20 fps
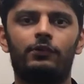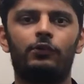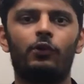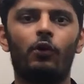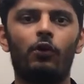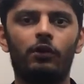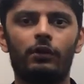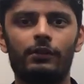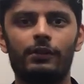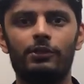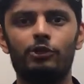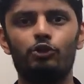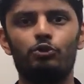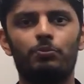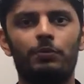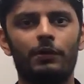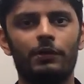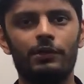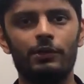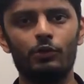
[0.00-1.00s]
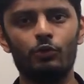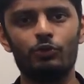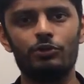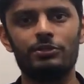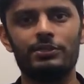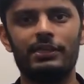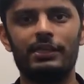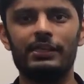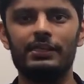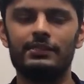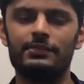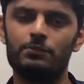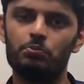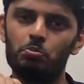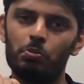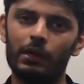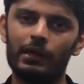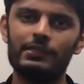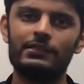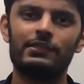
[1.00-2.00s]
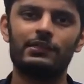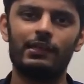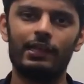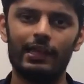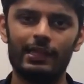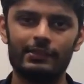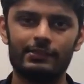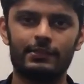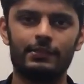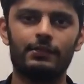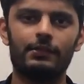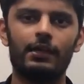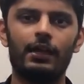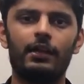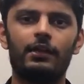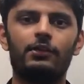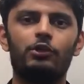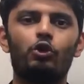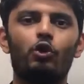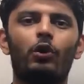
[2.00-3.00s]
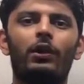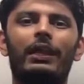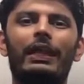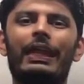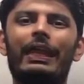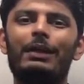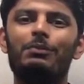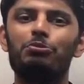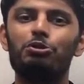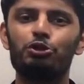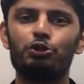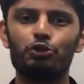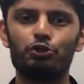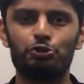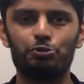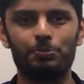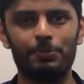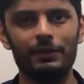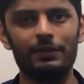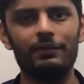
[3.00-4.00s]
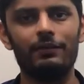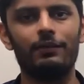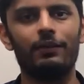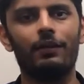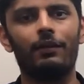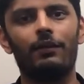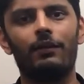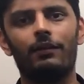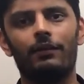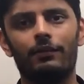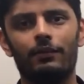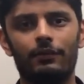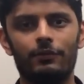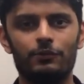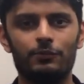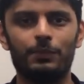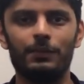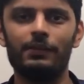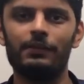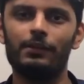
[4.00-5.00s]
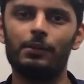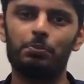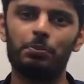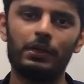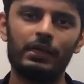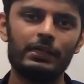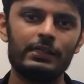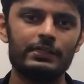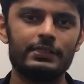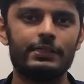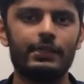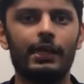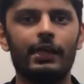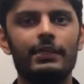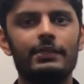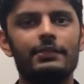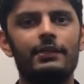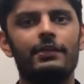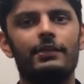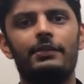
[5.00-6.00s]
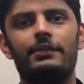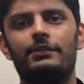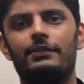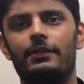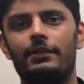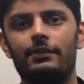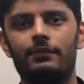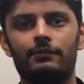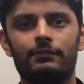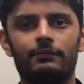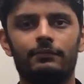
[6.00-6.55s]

torque that you produce is much lesser and you are able to spin the pedals nice and easy.